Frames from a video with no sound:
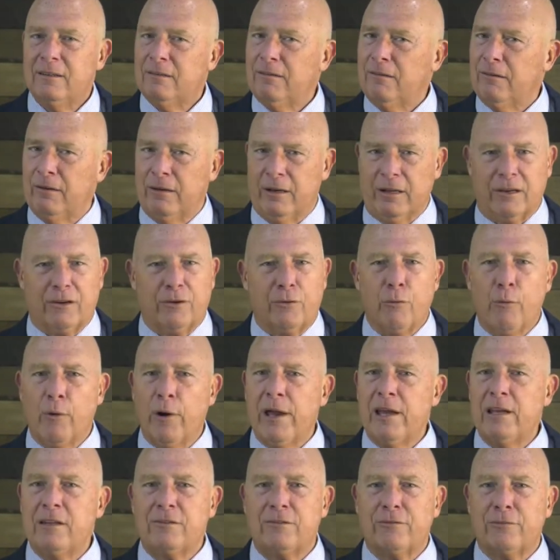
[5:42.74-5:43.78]
What a
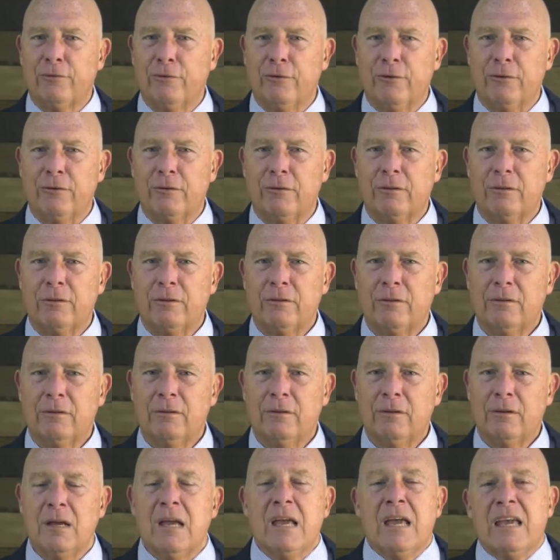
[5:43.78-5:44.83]
great truth.
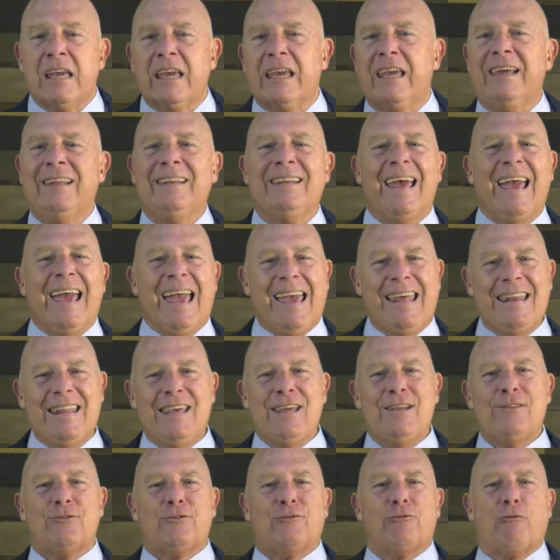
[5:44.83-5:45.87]
In
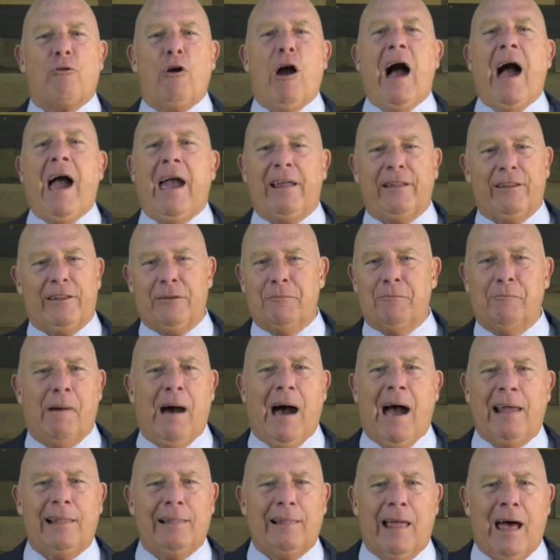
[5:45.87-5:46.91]
any trial in
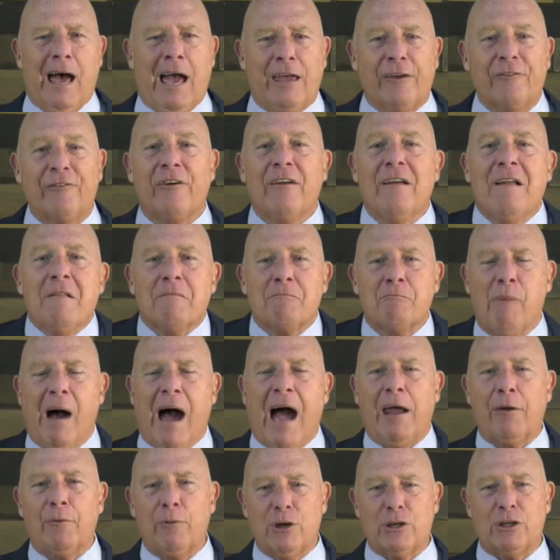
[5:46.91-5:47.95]
my life,
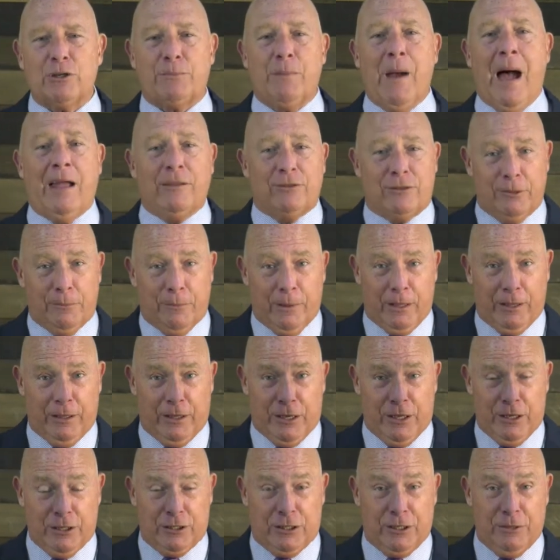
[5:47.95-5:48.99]
my
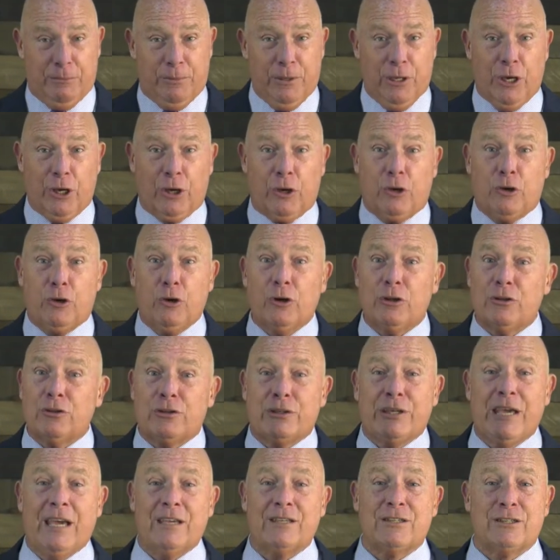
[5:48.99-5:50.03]
responsibility is to be a good
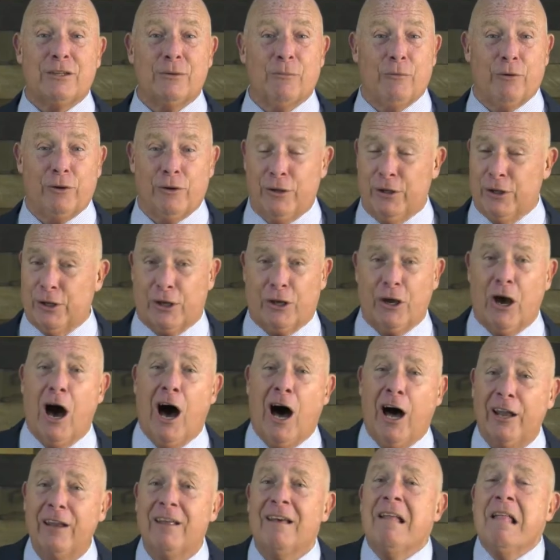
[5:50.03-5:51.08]
testimony to
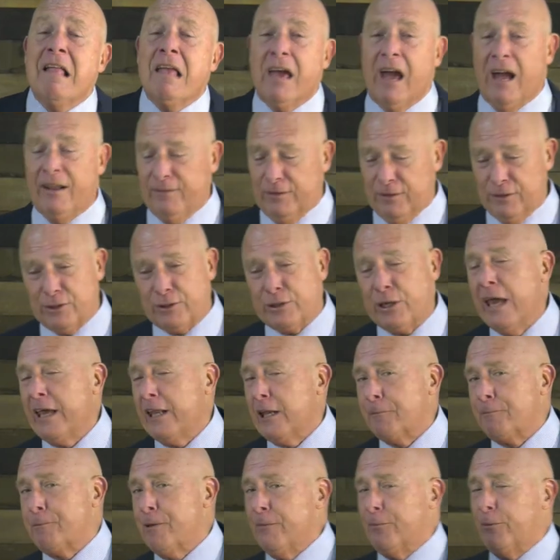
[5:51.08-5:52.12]
God and to say
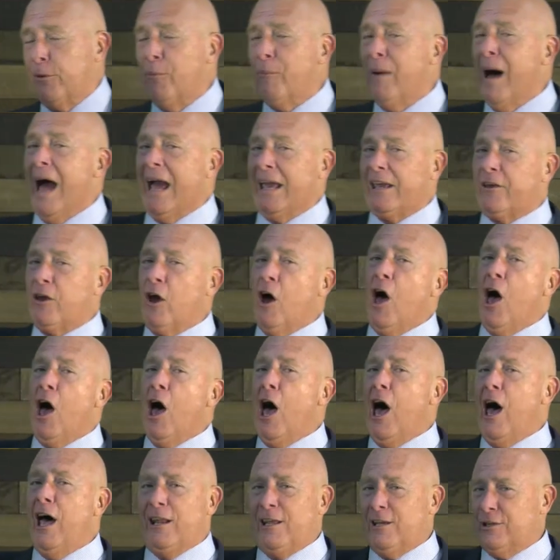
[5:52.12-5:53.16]
to people, My
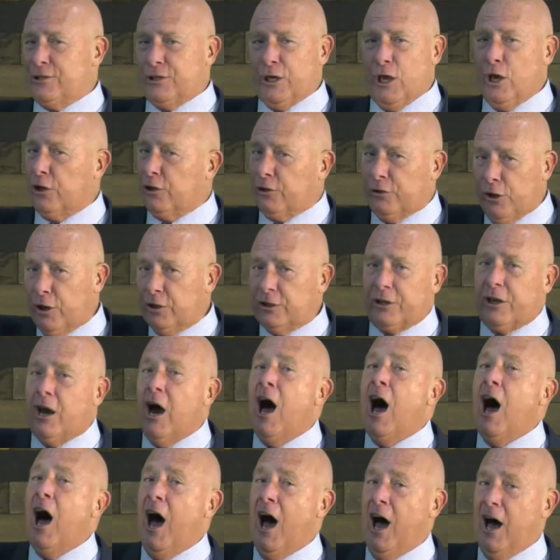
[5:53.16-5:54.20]
God is a good
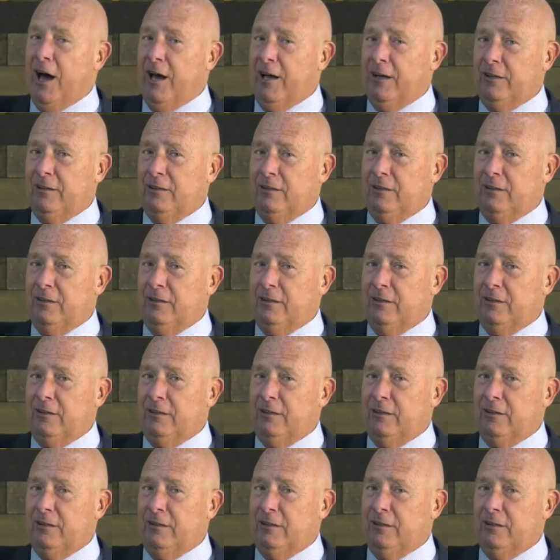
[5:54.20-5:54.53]
God.